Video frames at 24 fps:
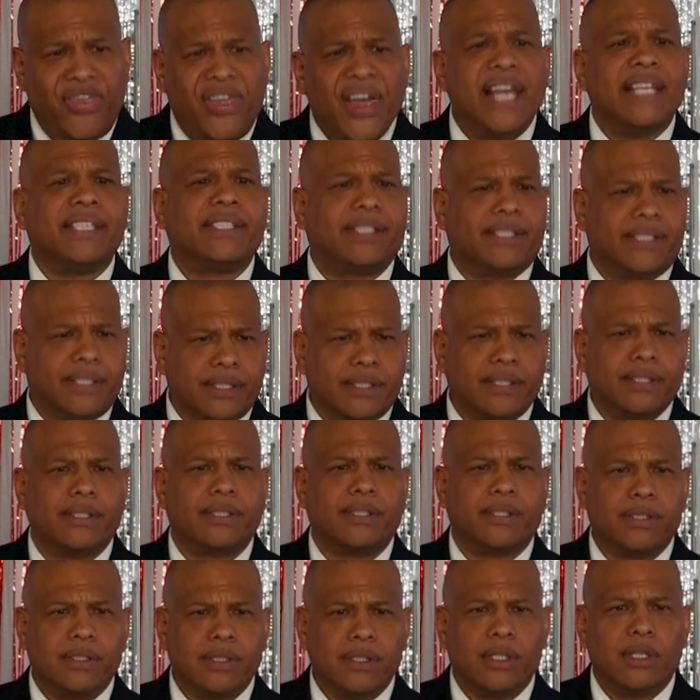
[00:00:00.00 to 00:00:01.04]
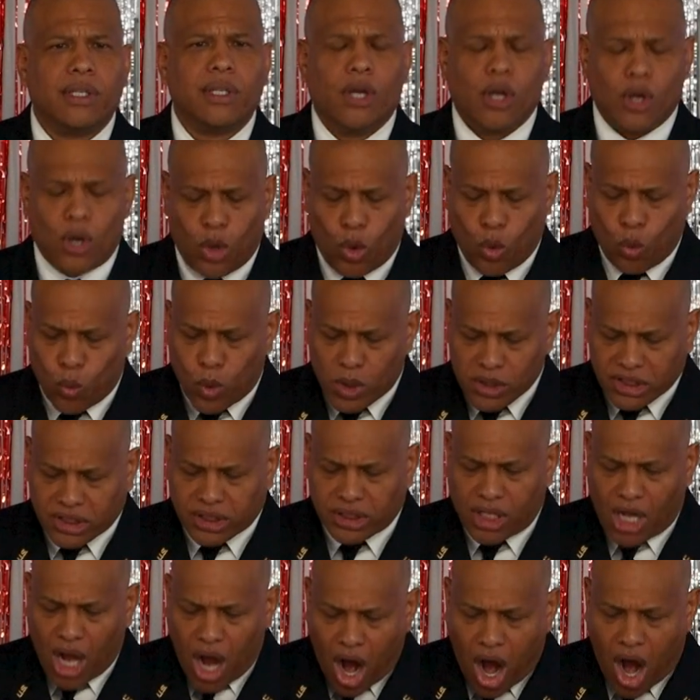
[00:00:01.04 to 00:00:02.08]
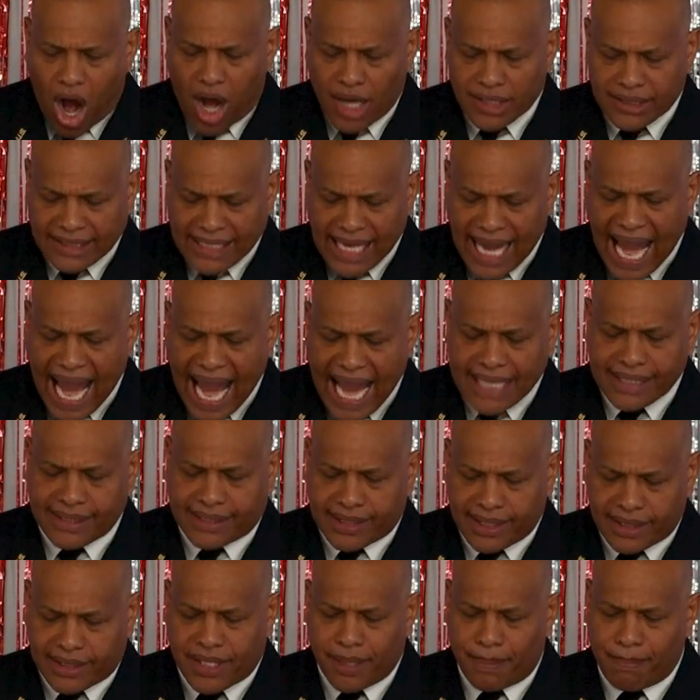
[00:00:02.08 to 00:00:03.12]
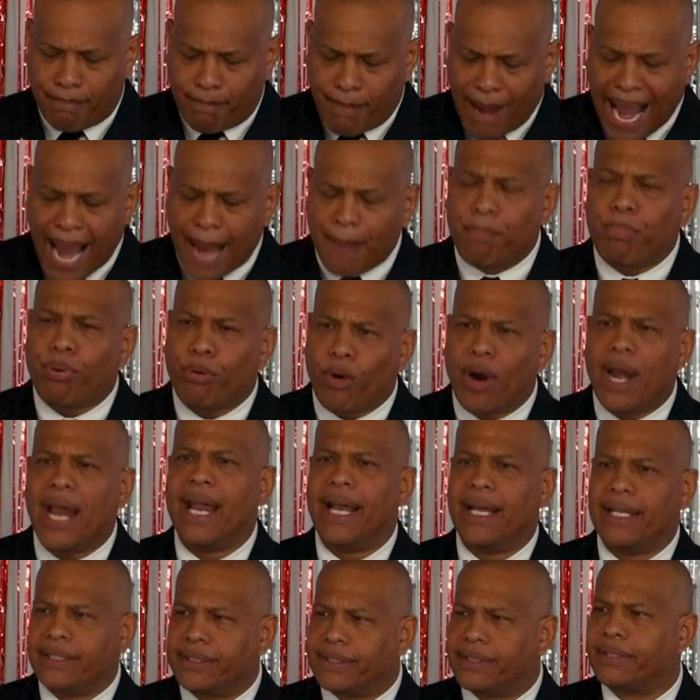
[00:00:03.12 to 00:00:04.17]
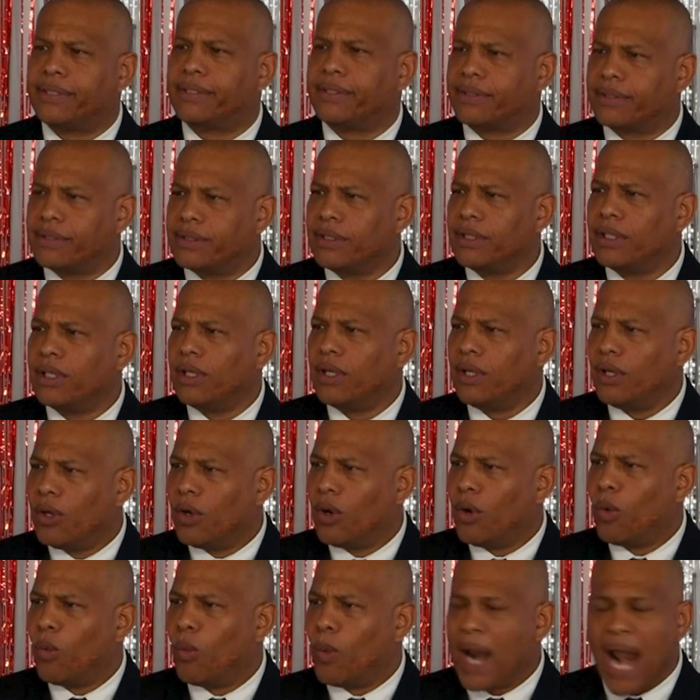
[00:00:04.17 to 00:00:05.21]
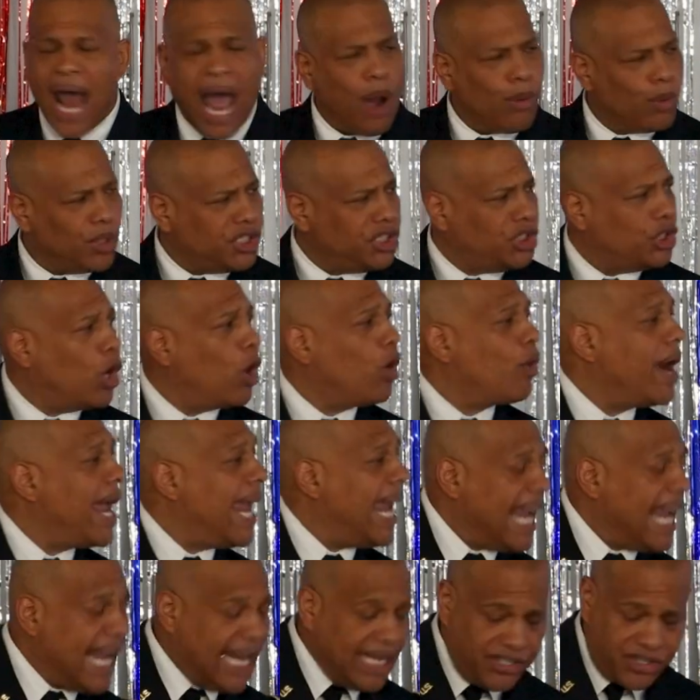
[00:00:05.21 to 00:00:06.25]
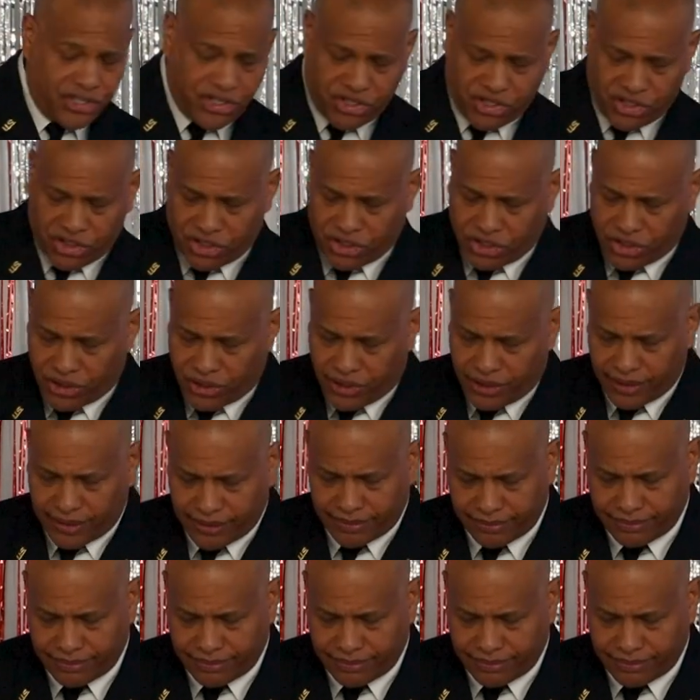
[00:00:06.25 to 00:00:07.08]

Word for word: This was God's answer to my prayers when I was your age.